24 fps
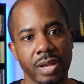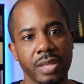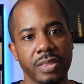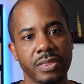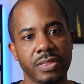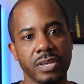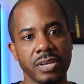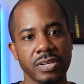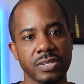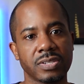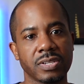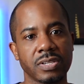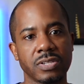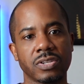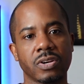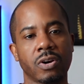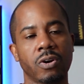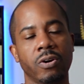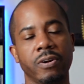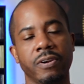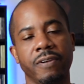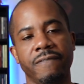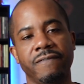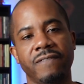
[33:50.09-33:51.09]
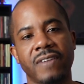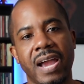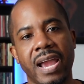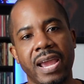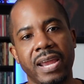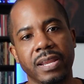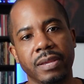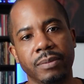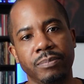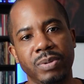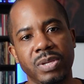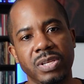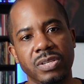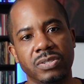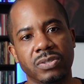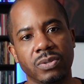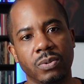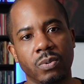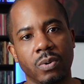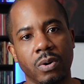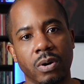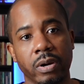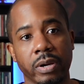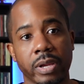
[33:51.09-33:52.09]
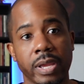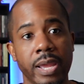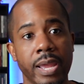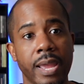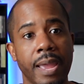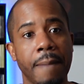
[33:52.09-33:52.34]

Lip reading: This is her defining piece of work.